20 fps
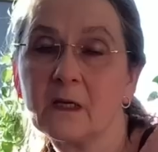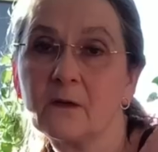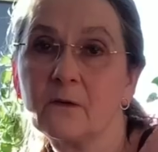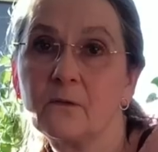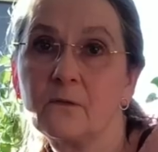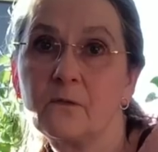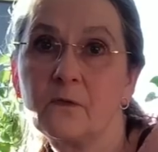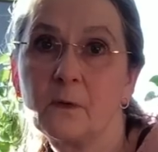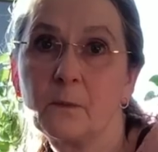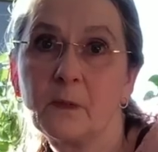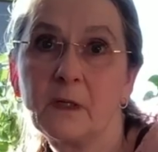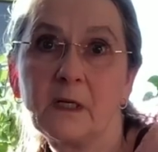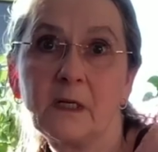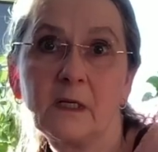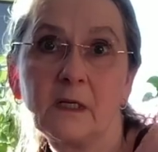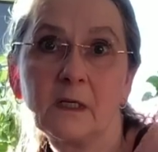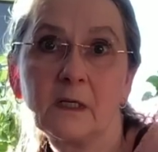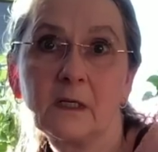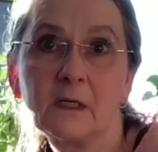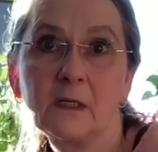
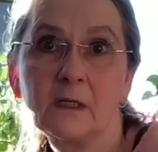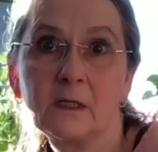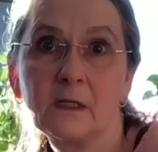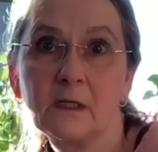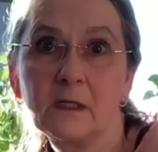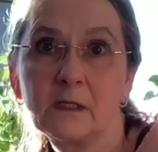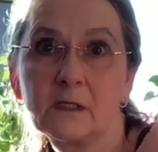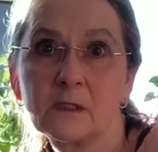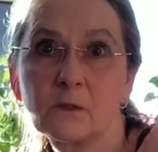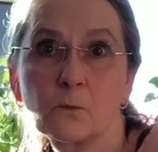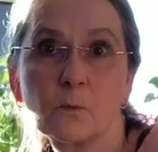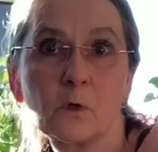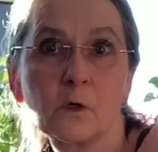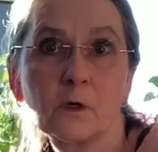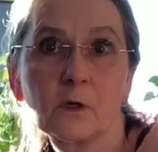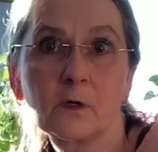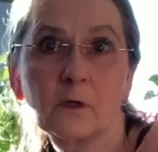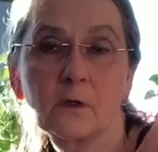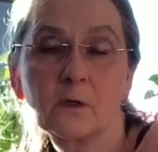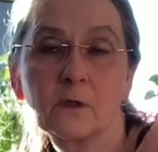feminine
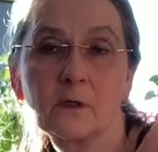knitwork